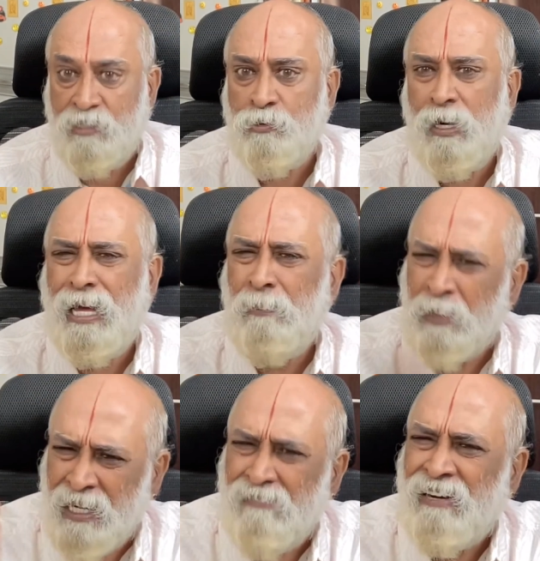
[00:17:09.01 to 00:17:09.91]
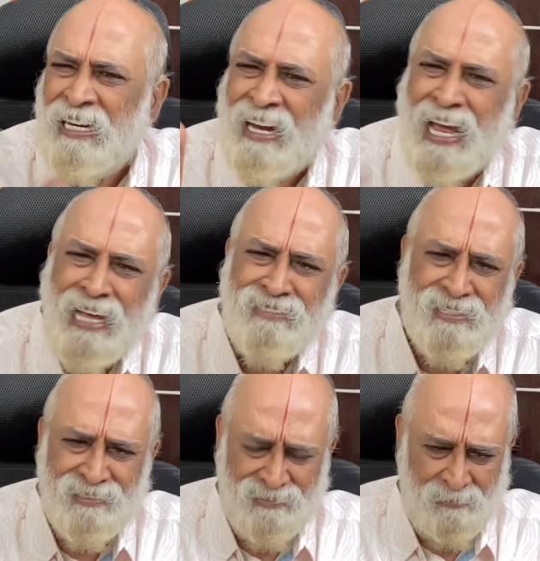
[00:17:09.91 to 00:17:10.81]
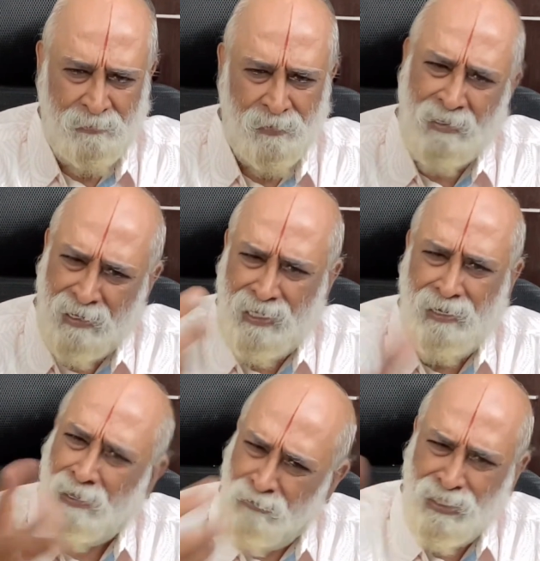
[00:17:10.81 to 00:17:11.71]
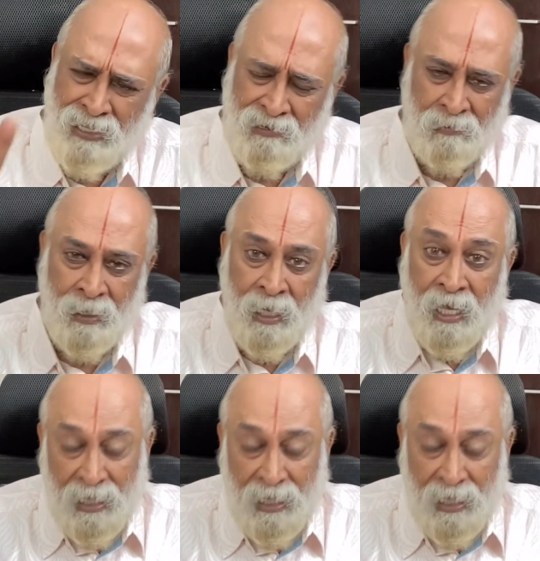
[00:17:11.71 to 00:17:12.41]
That is what happened even in caste, creed, everything.